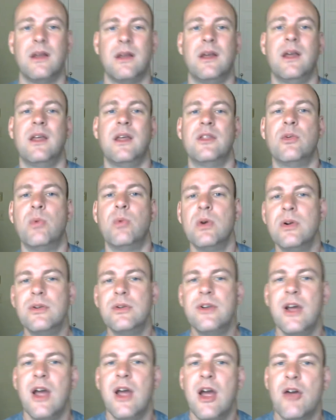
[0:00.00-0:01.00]
The
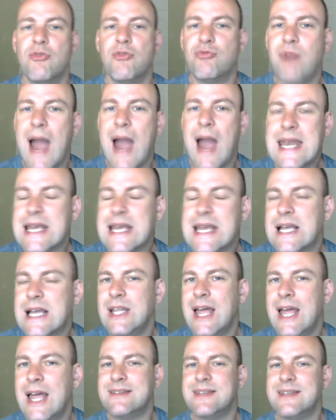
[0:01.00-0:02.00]
word
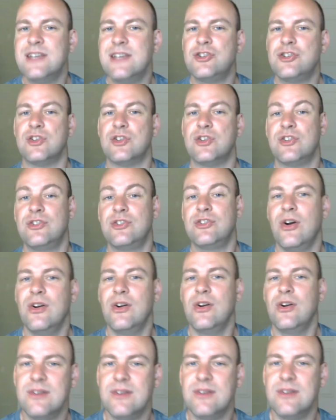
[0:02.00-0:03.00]
radicalization
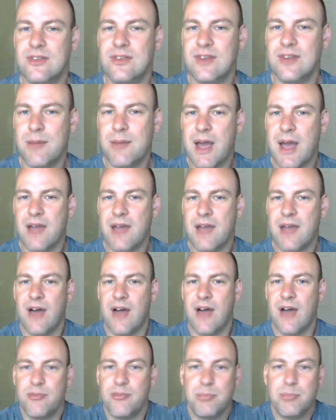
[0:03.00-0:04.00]
started as an
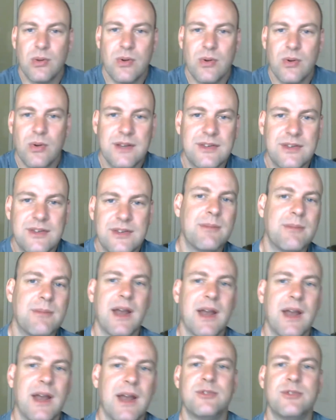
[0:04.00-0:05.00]
MI5 ploy to
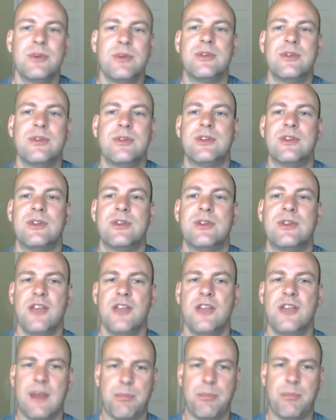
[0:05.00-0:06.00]
demonize Muslims and
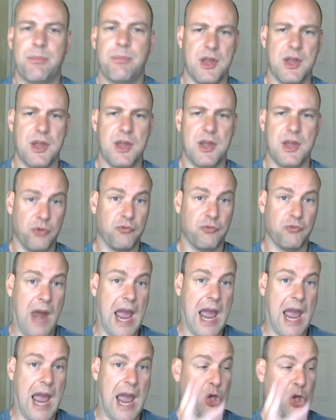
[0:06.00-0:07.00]
separate the
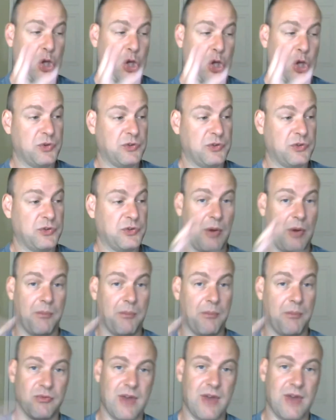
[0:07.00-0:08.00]
radicals from
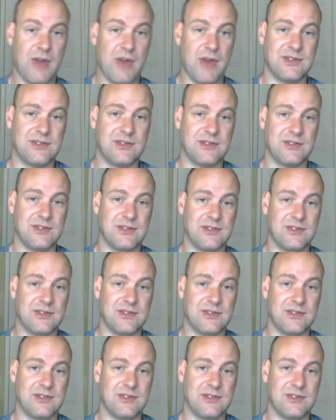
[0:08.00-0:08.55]
the rest.